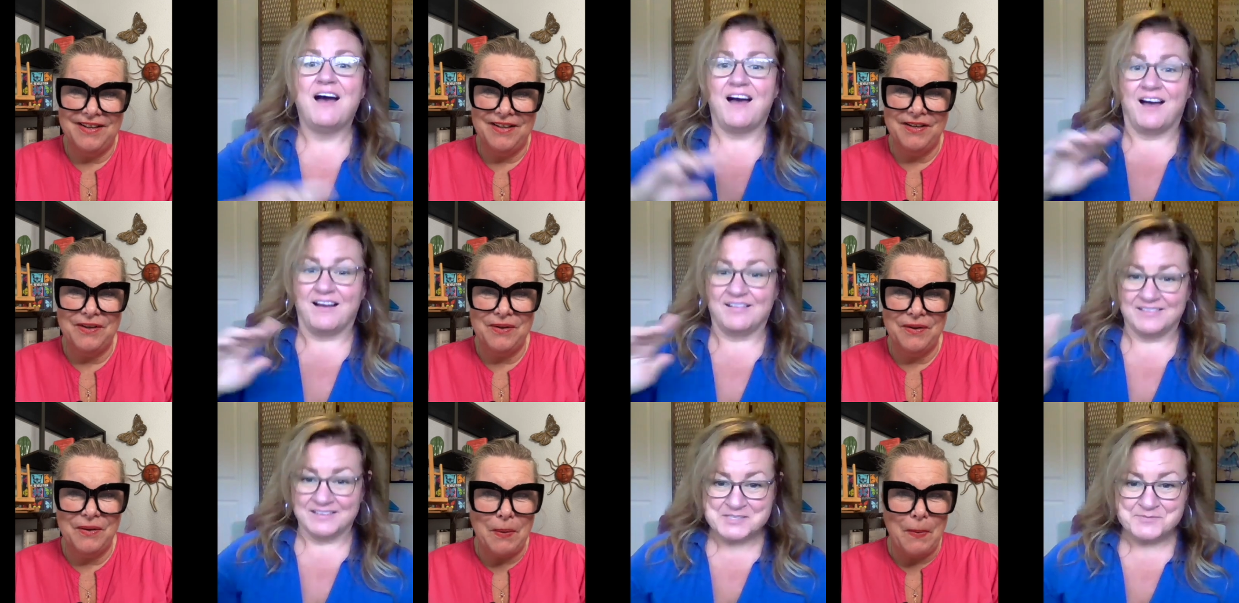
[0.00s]

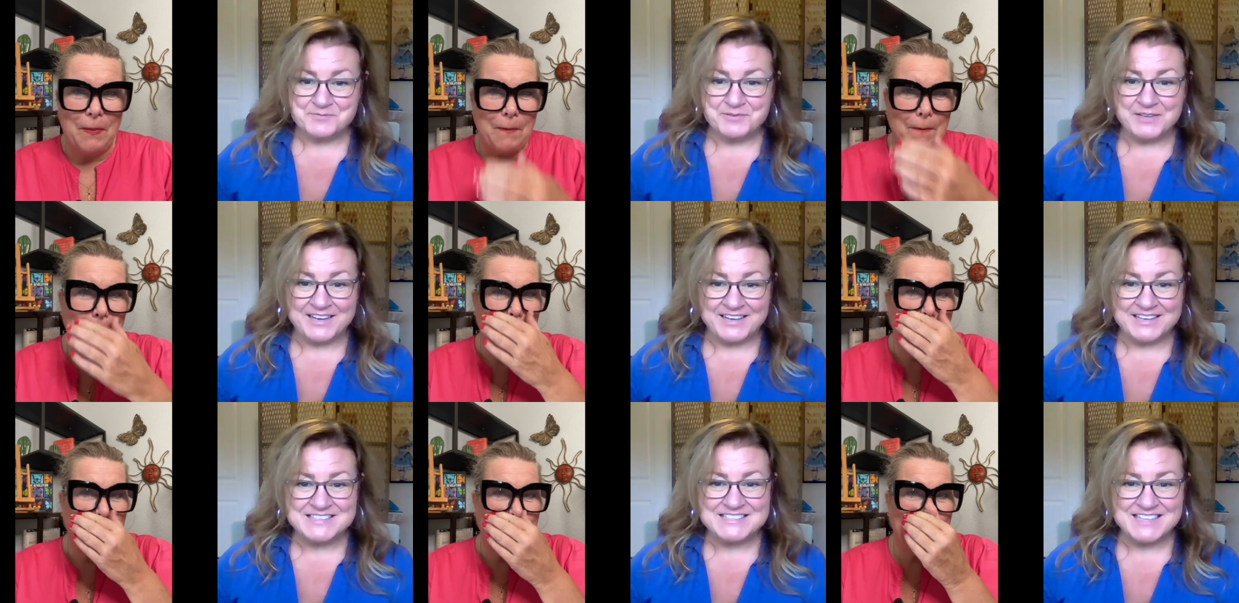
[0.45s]
Speaker 1: I'll
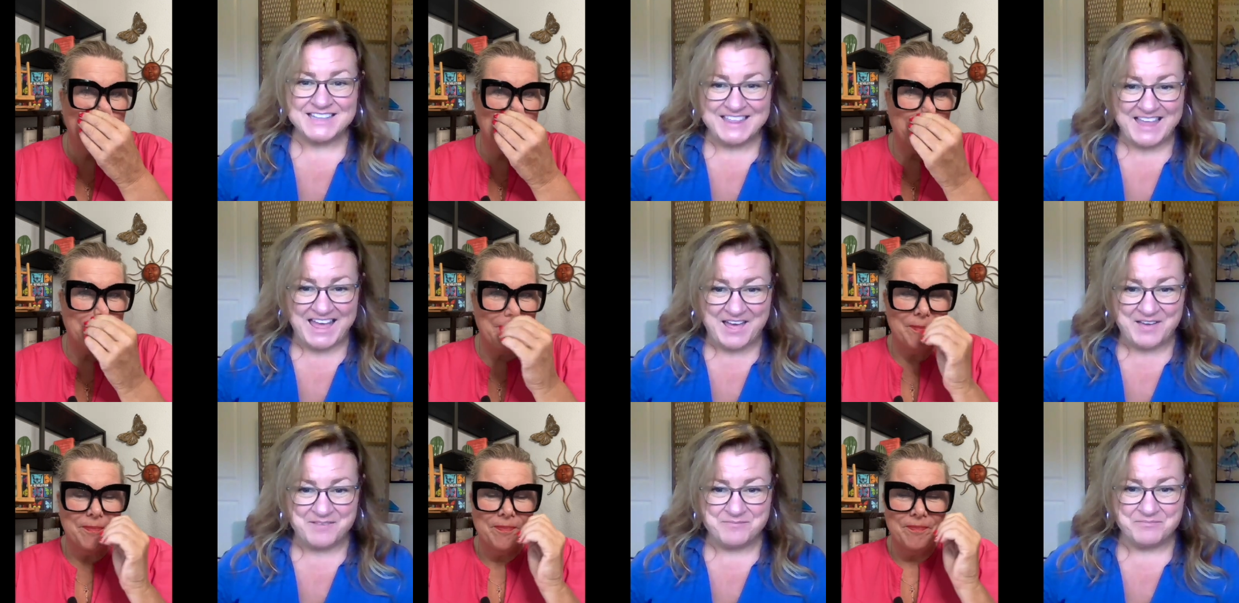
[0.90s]
explain it to
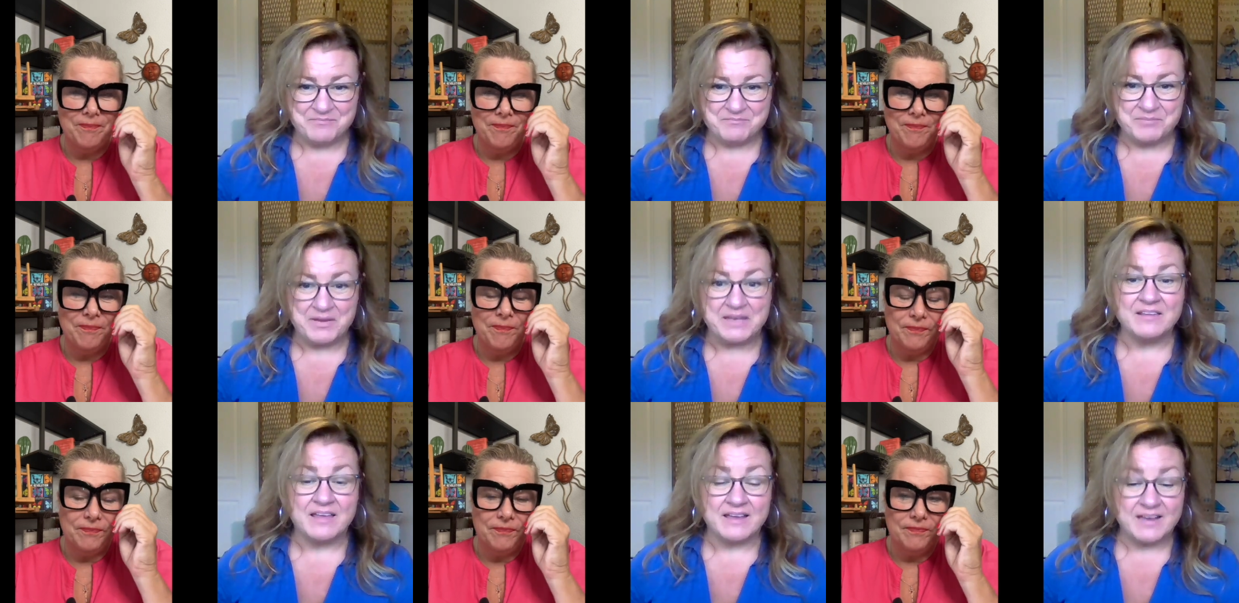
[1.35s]
them,
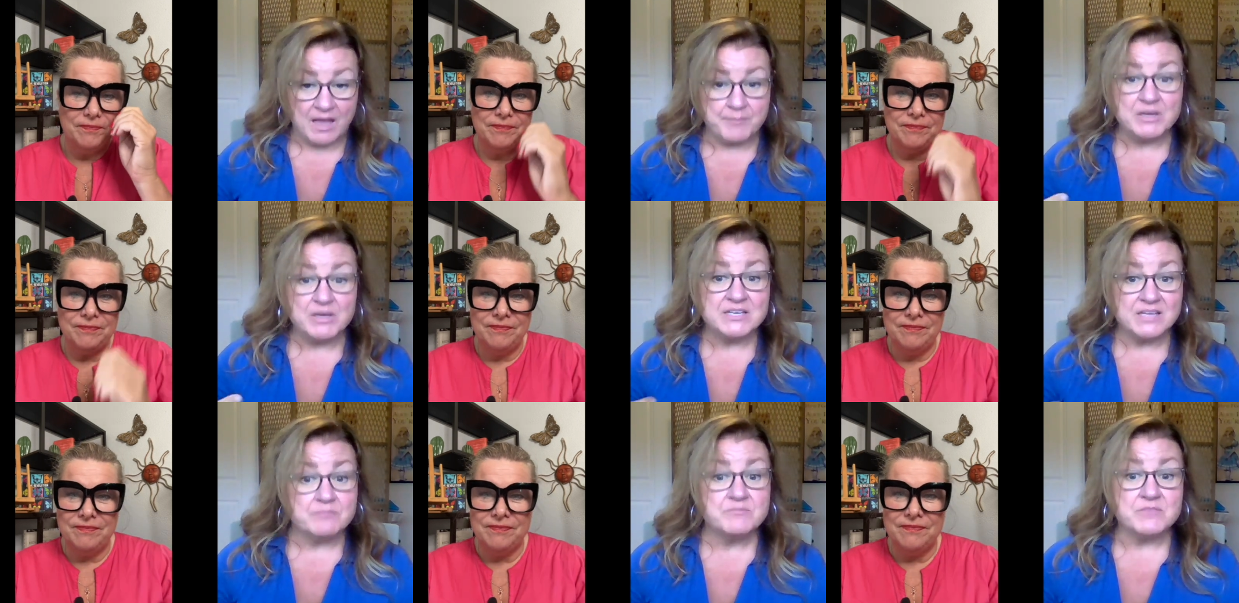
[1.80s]
but like I'm
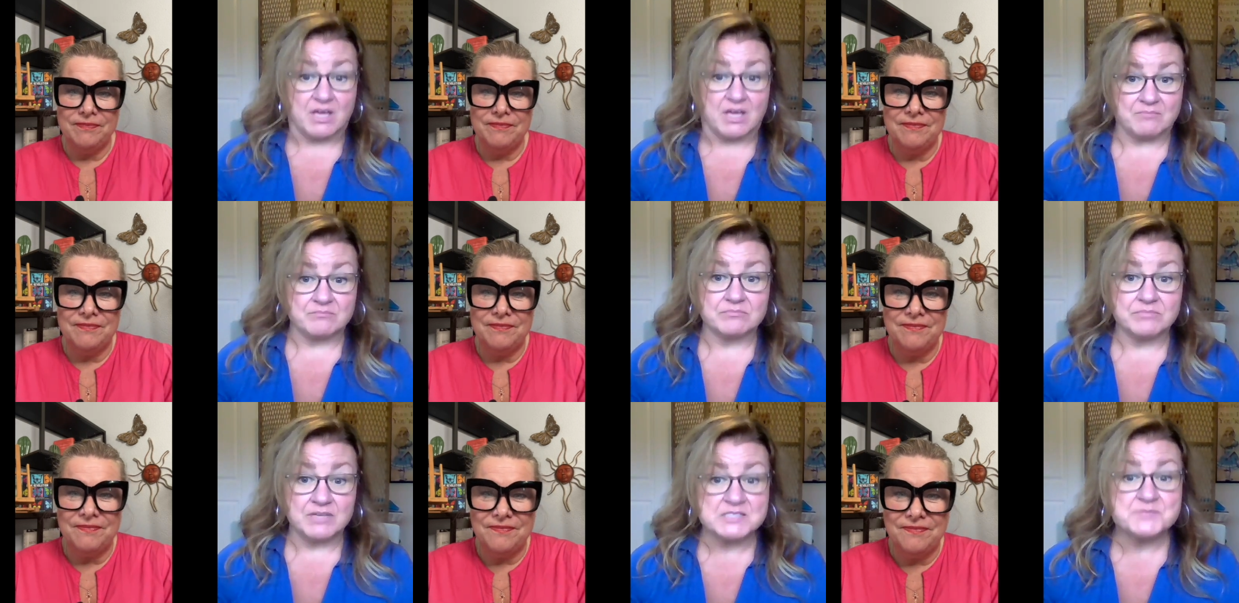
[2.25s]
a dum
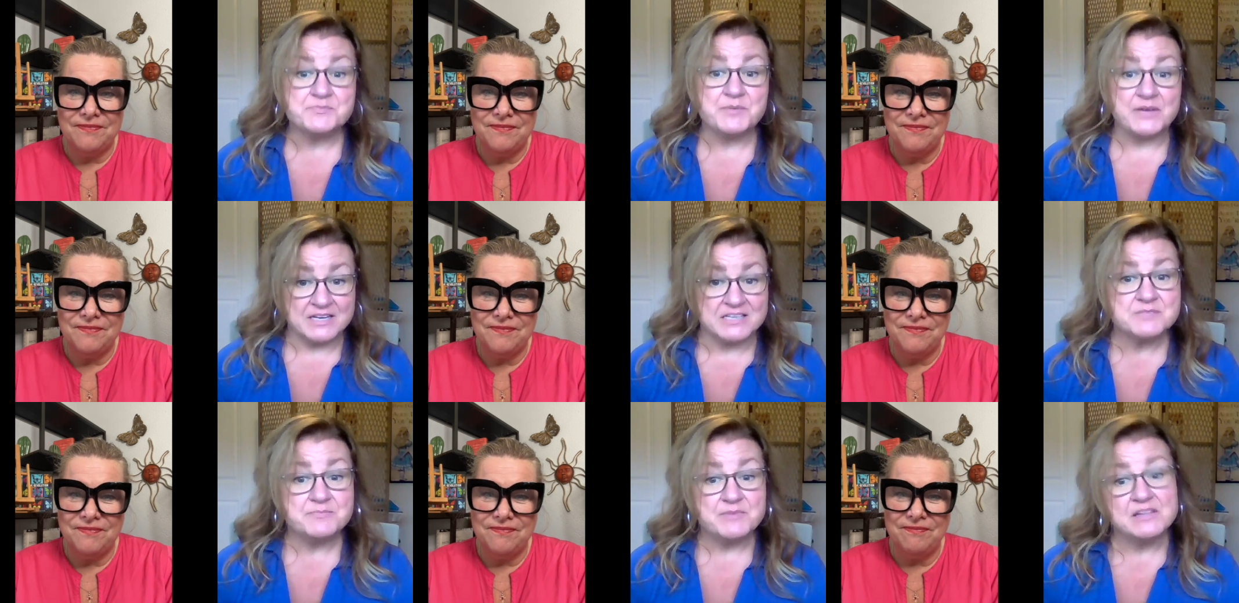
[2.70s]
dum.
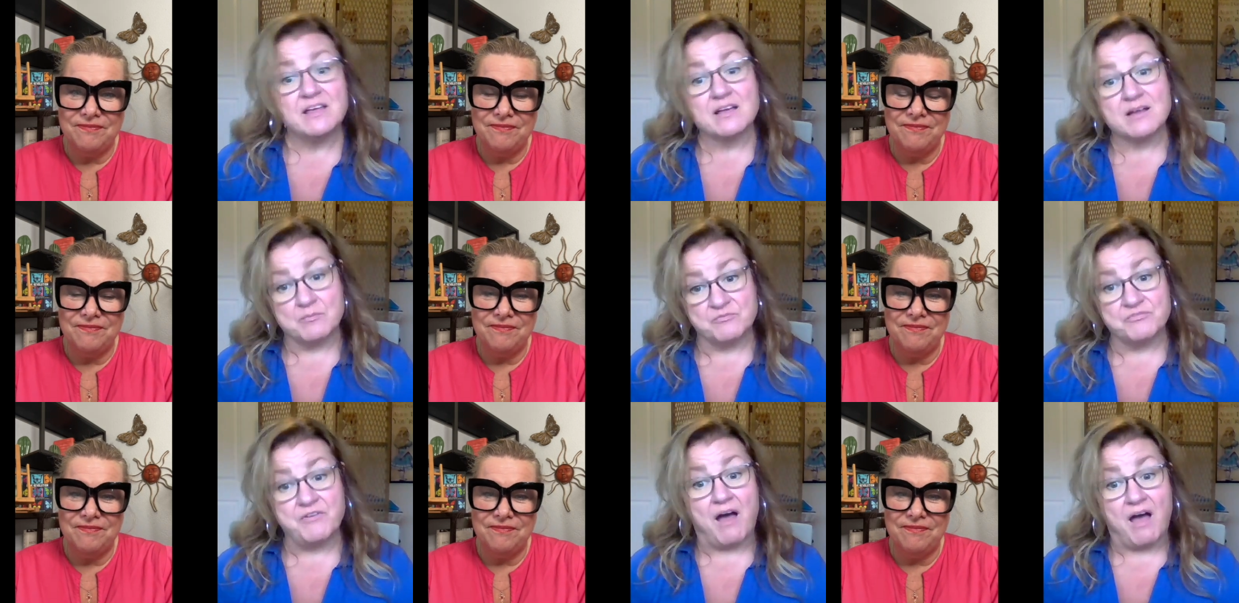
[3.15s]
Explain it to me
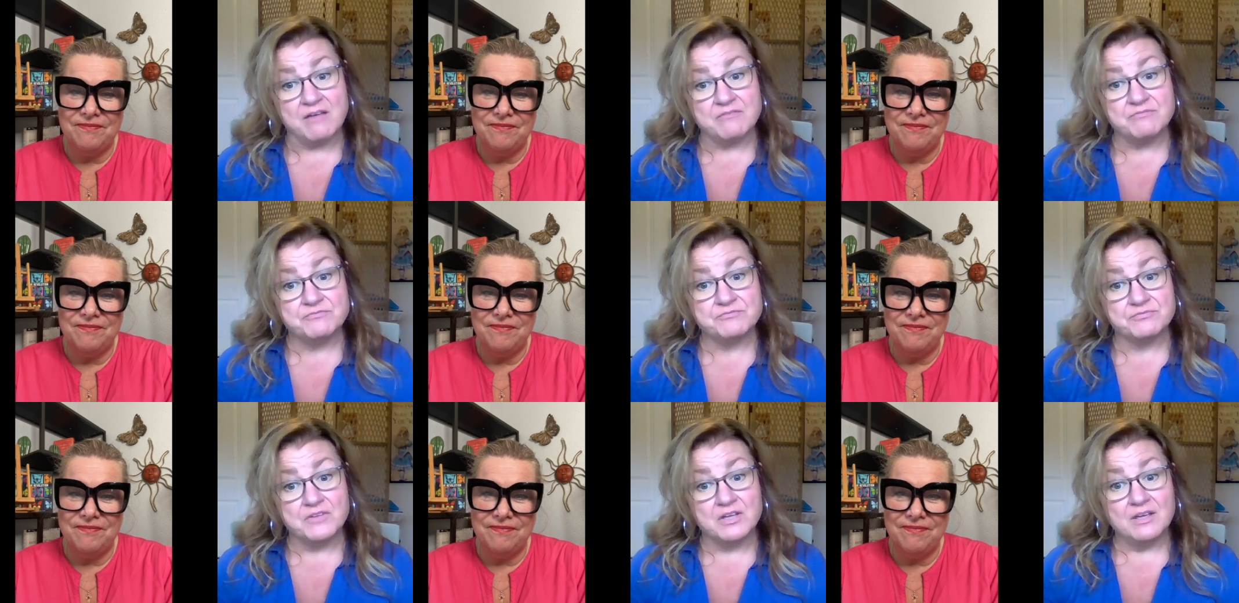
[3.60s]
like I'm
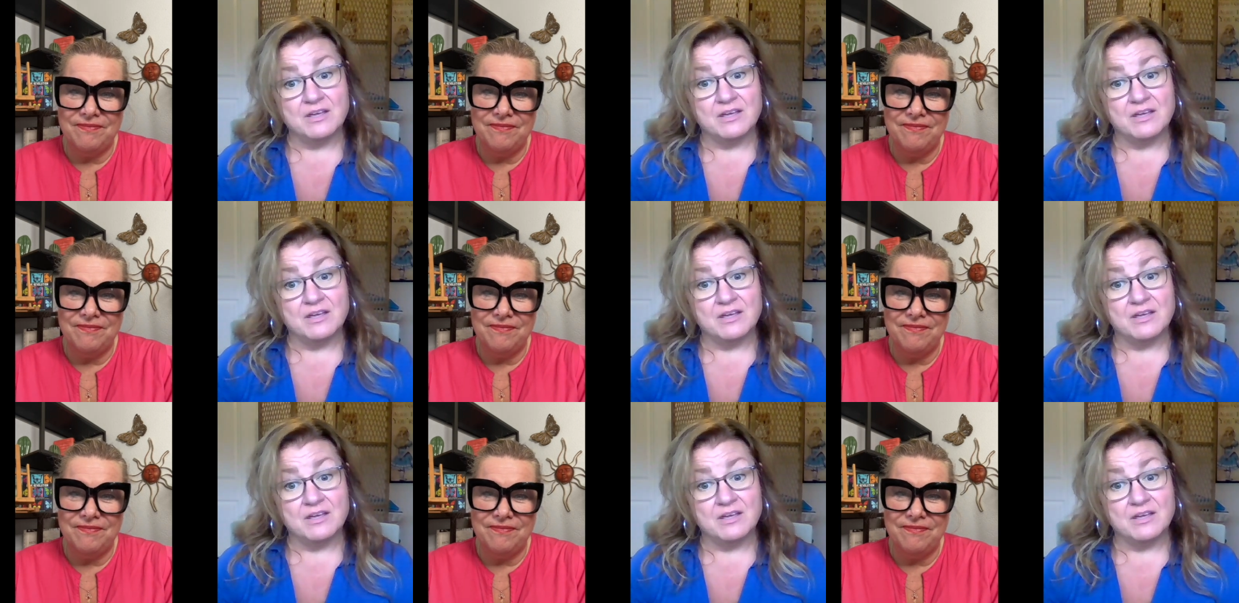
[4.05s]
five.